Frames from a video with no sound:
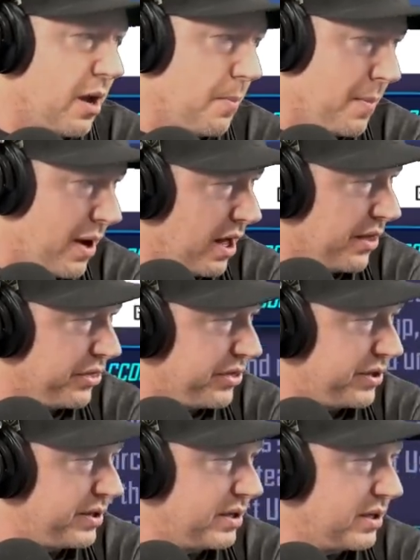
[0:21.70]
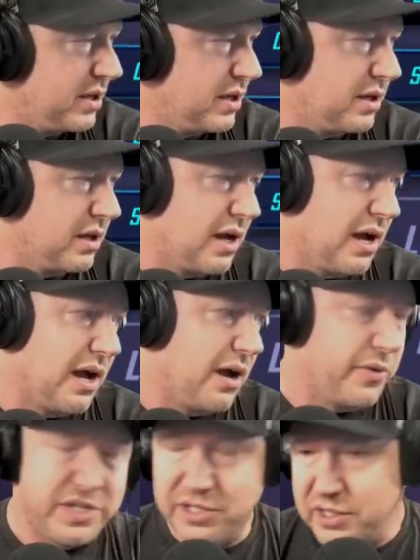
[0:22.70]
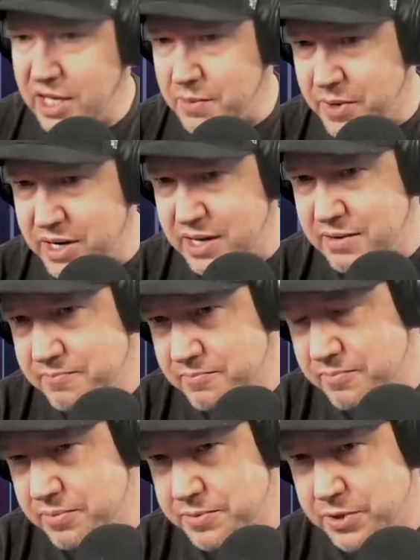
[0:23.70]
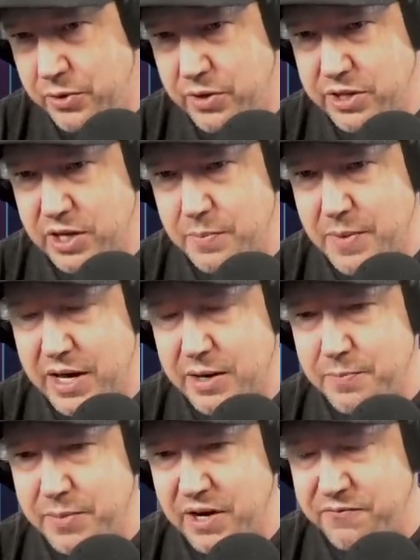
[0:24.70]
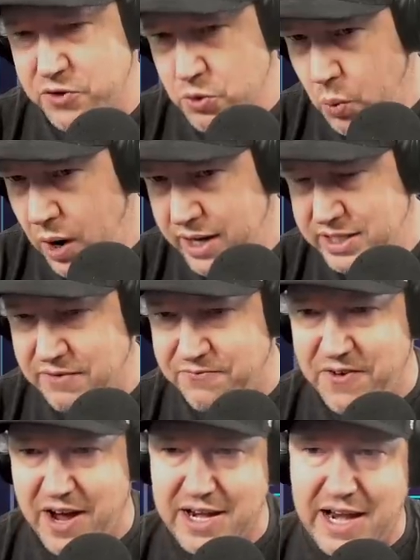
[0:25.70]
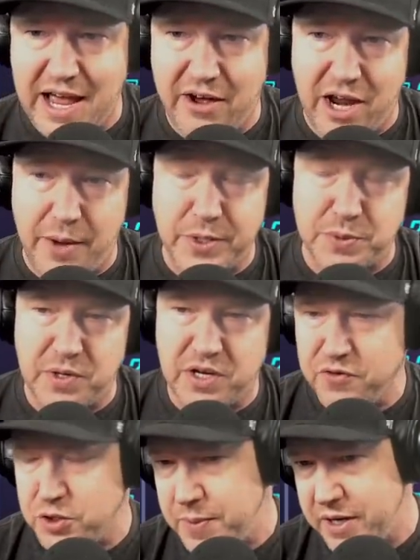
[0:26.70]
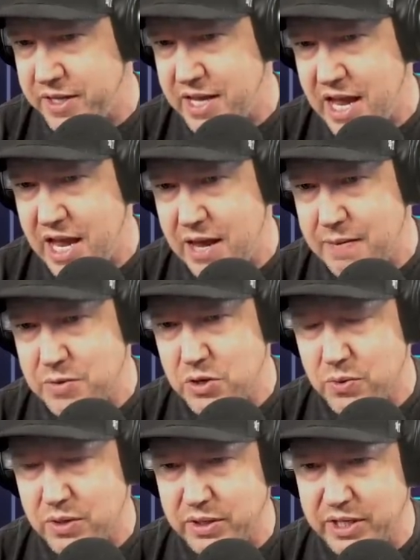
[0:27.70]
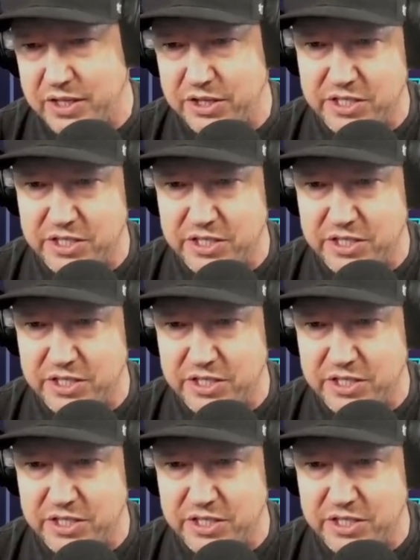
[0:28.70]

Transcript: a month, uh, which is a lot of money you know anything about it. But if you want to find out how much money you spend on the game, you click the